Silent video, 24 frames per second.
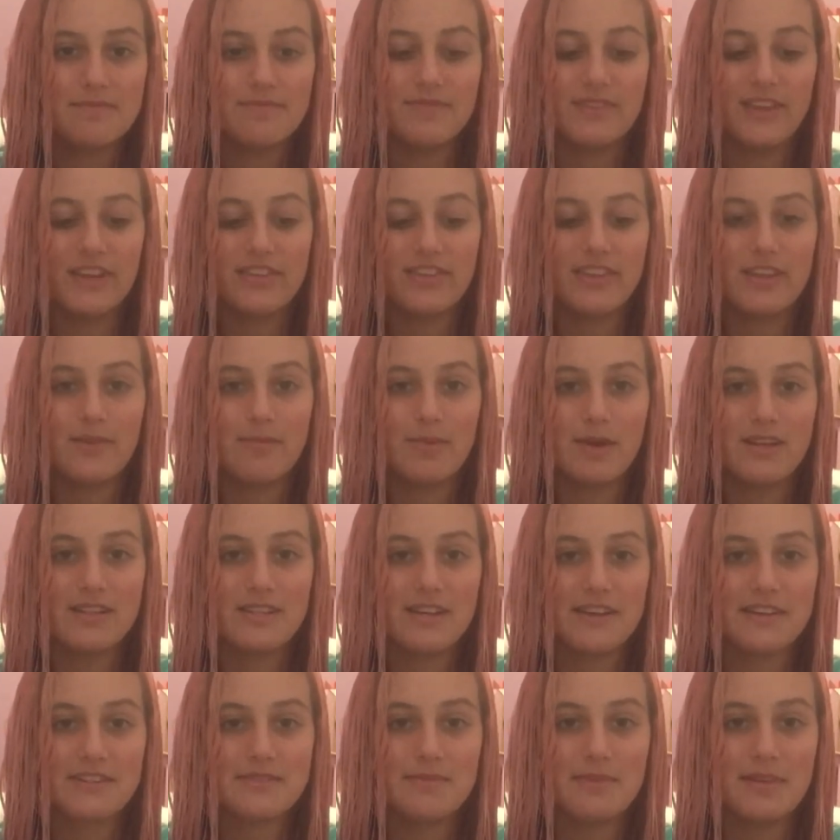Not that anybody
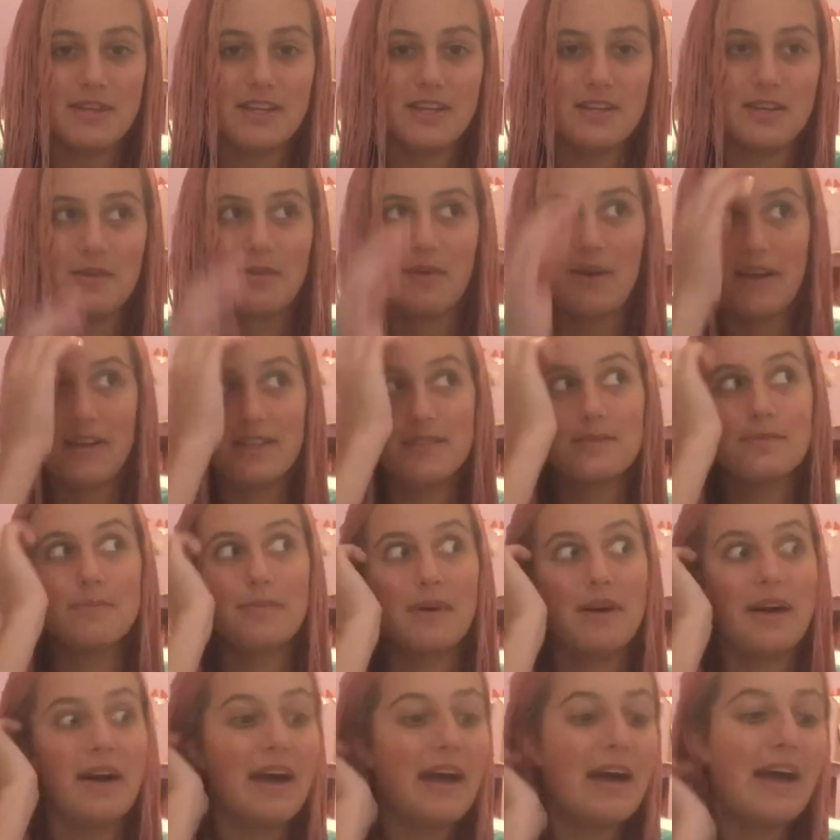texts me anyways,
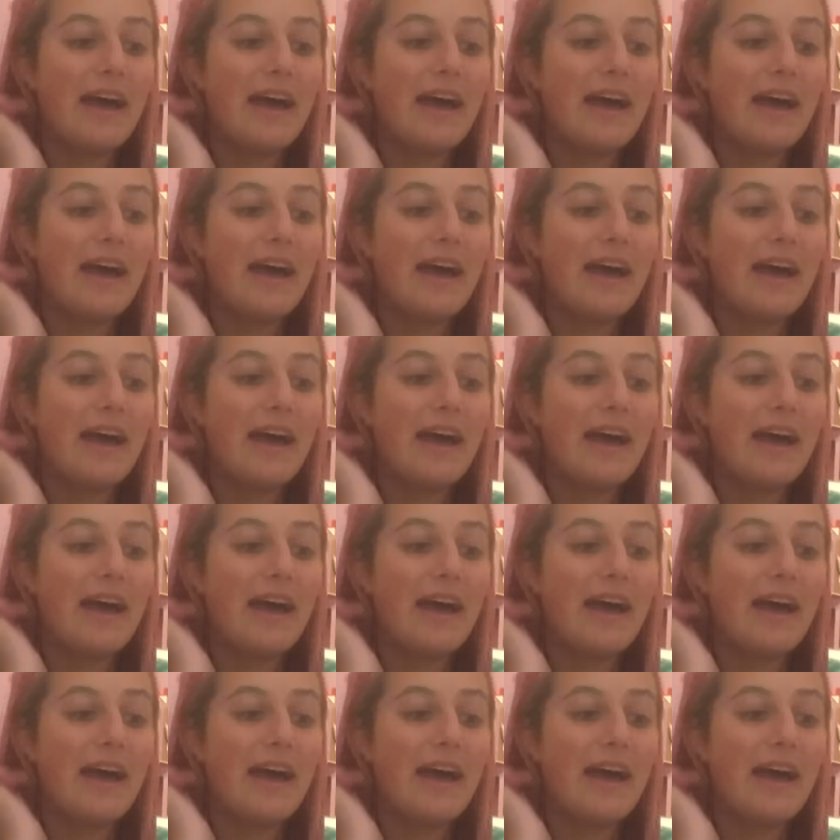but